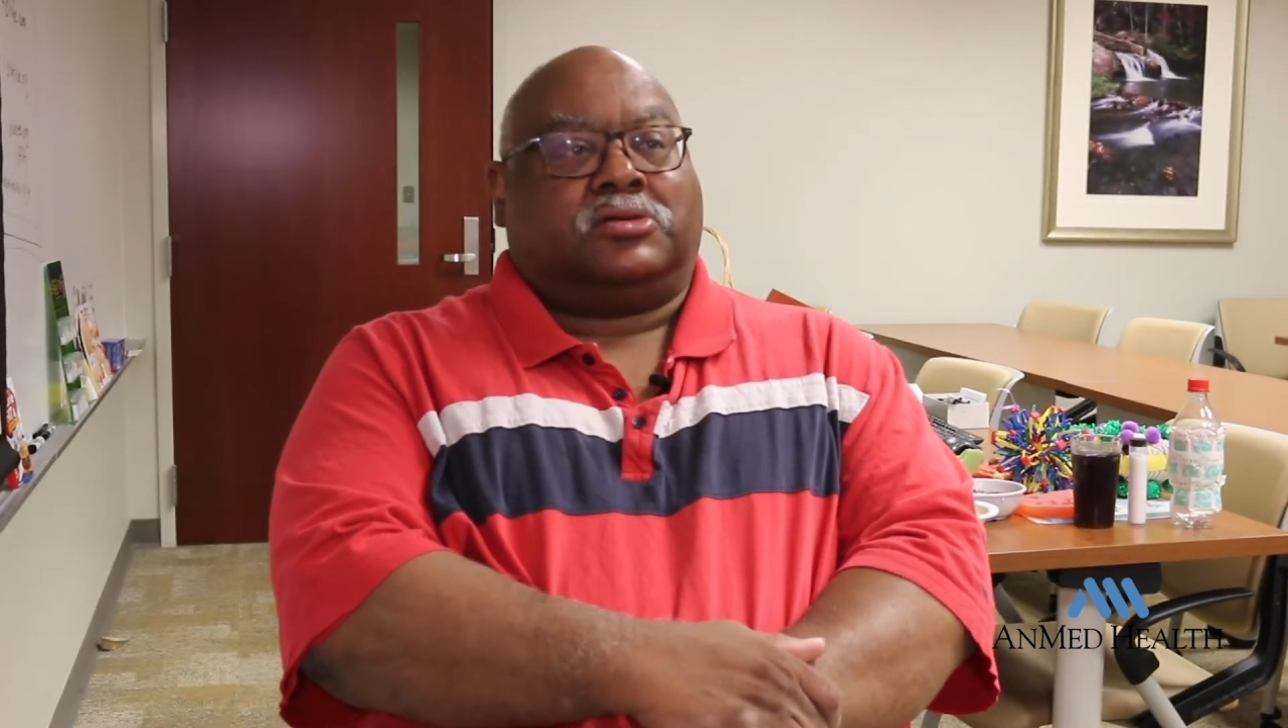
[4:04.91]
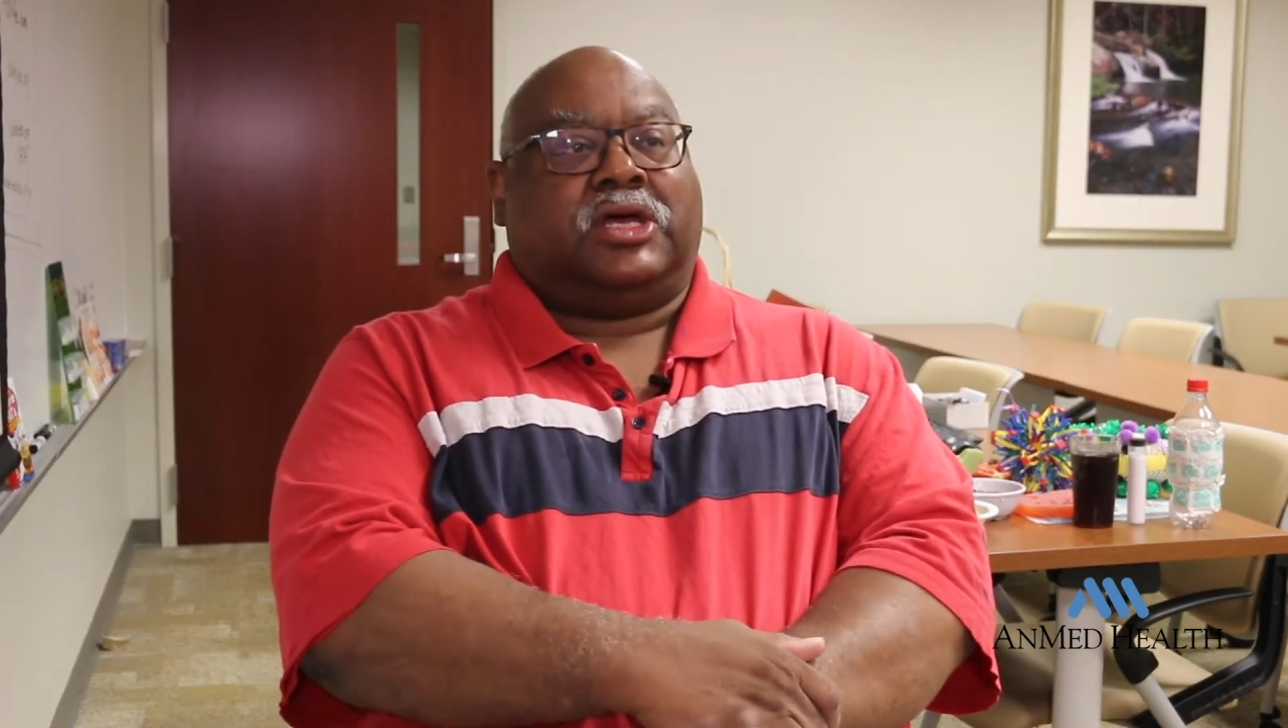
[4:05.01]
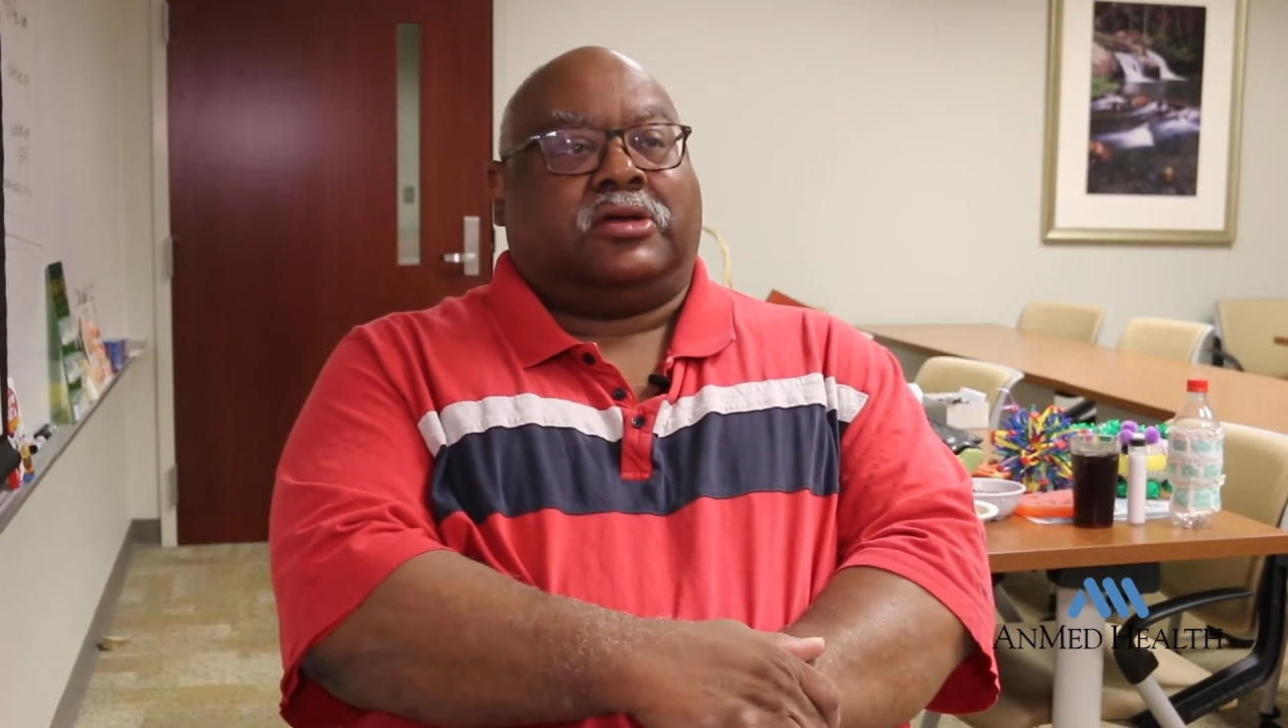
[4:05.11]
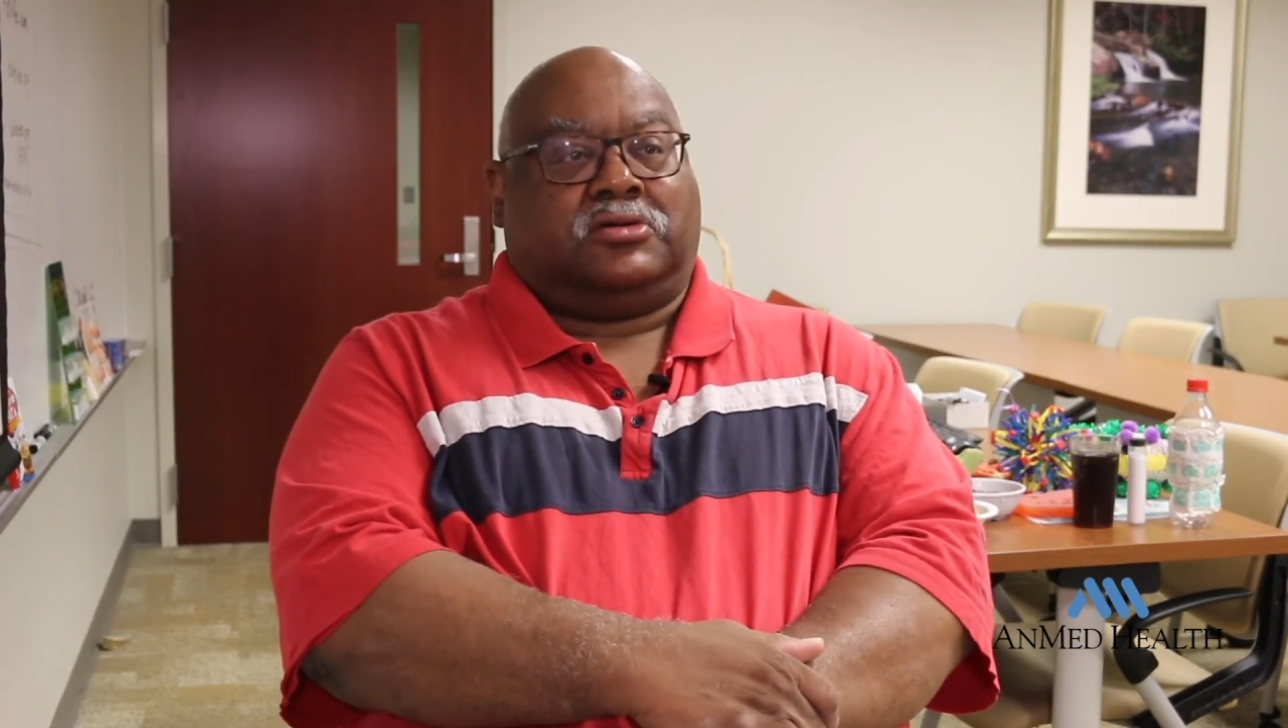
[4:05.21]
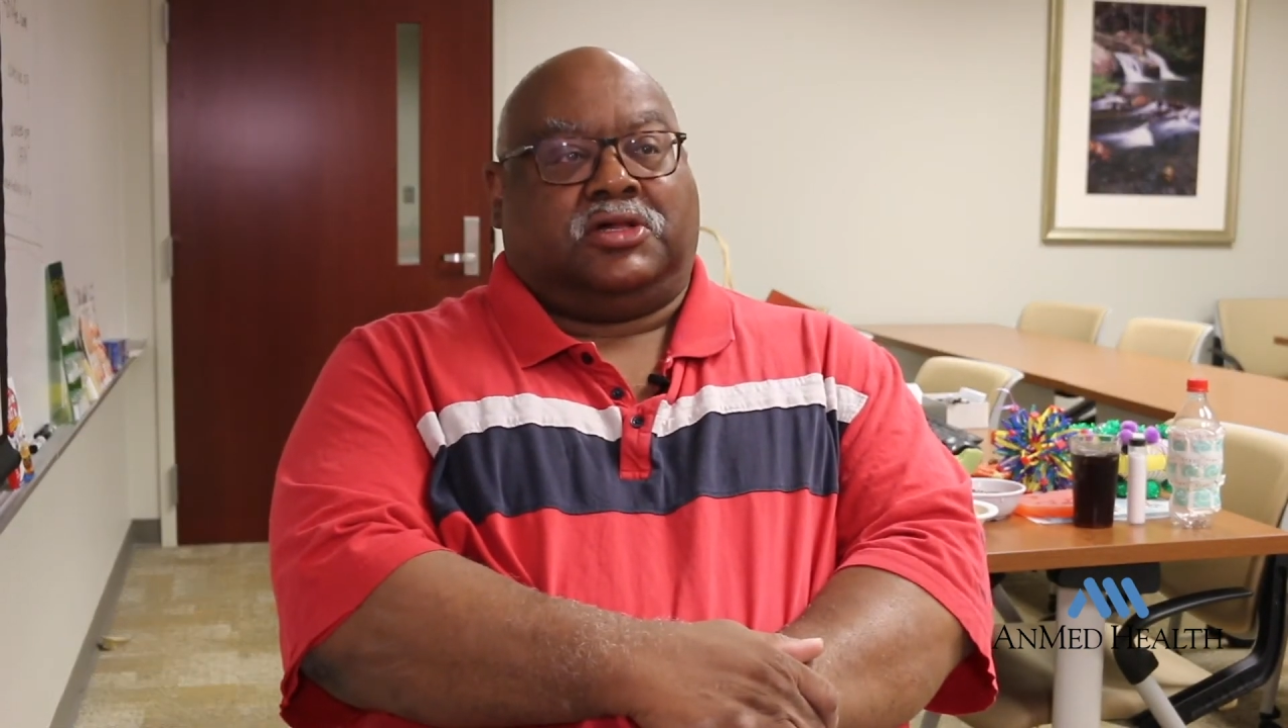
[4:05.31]

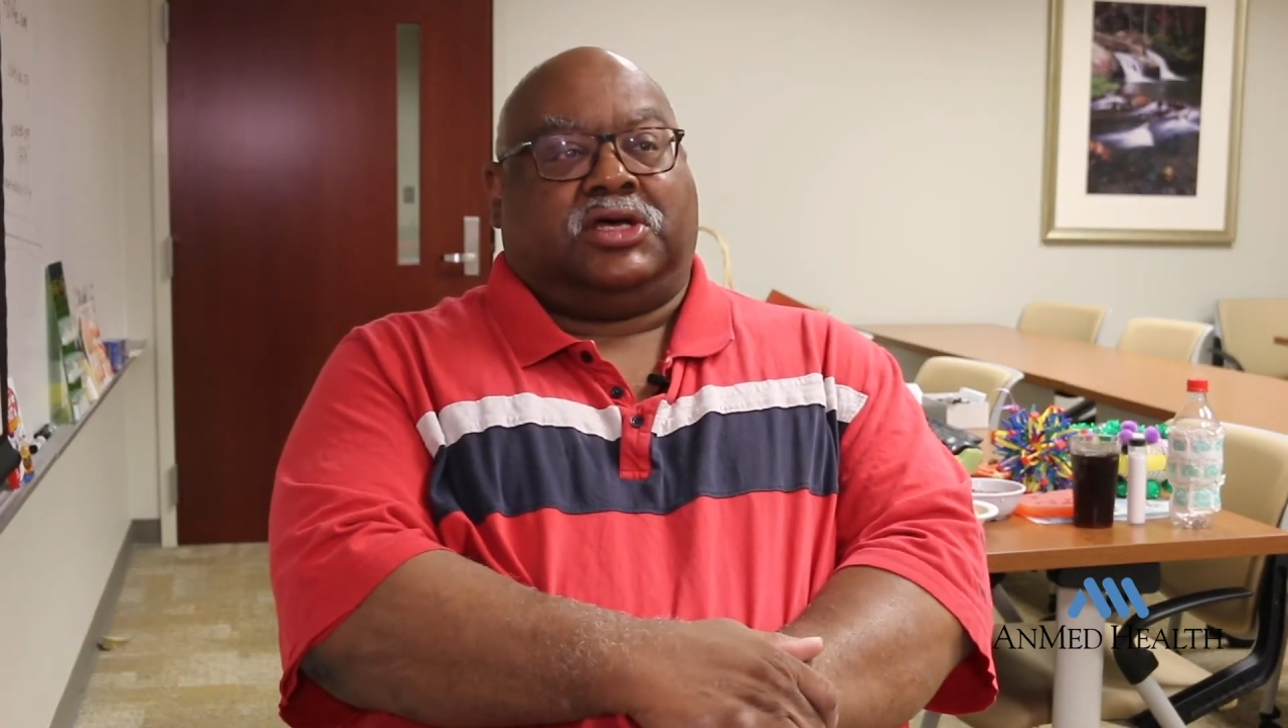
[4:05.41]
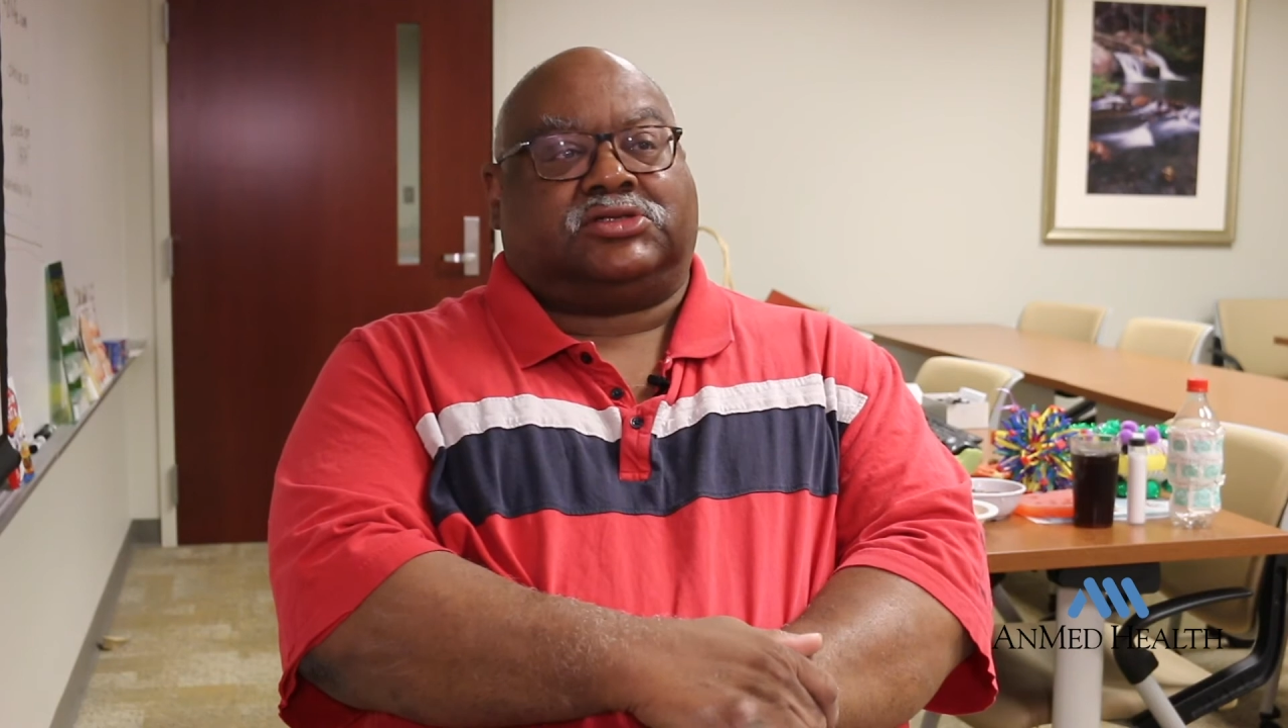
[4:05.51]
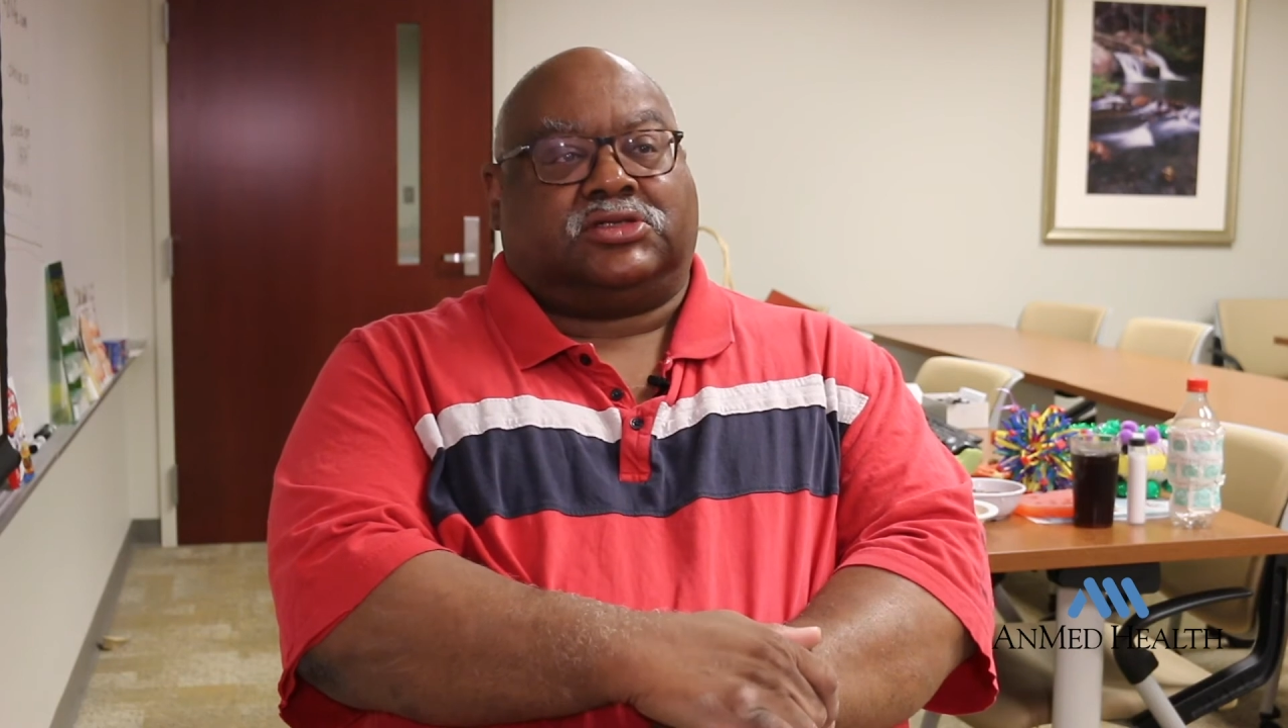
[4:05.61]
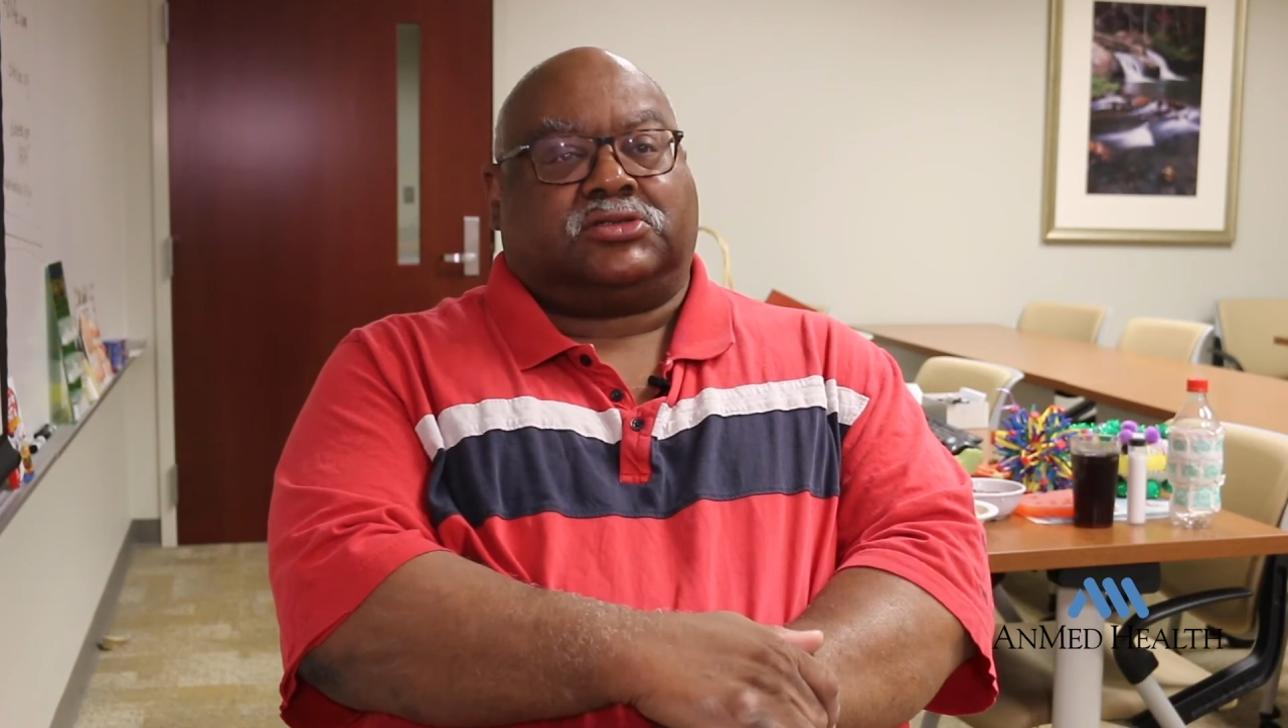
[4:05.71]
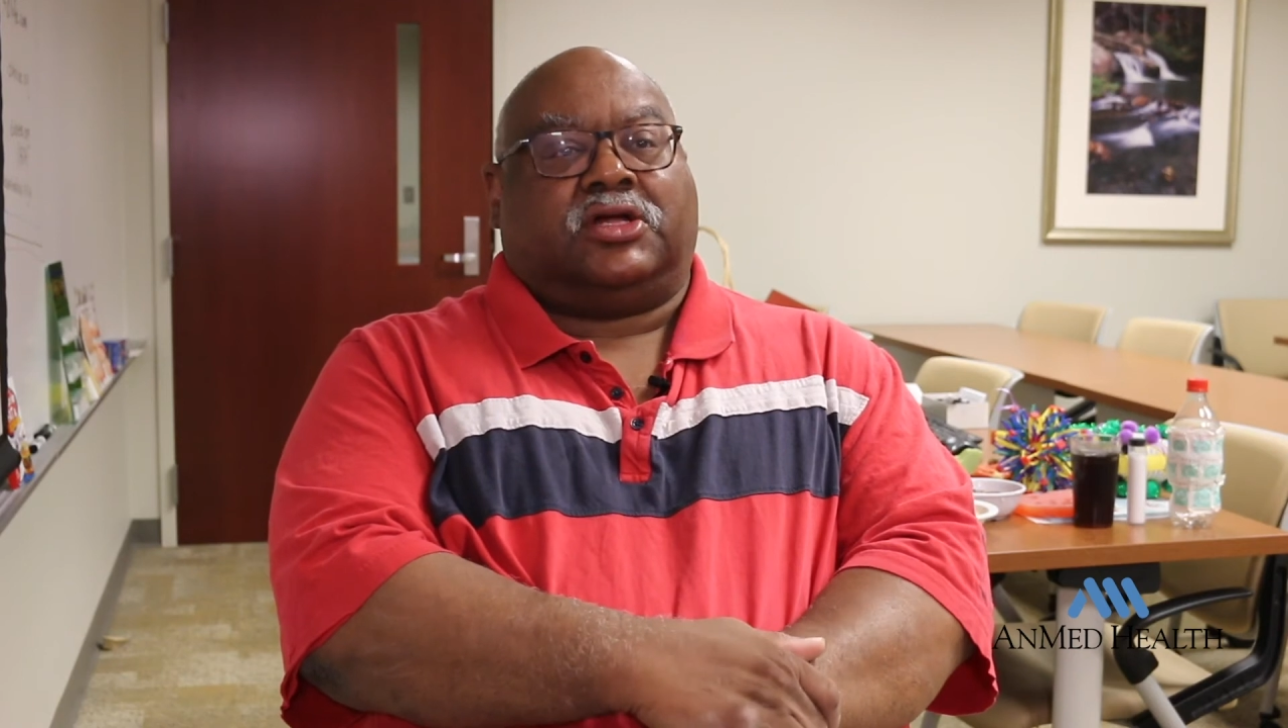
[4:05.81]
take classes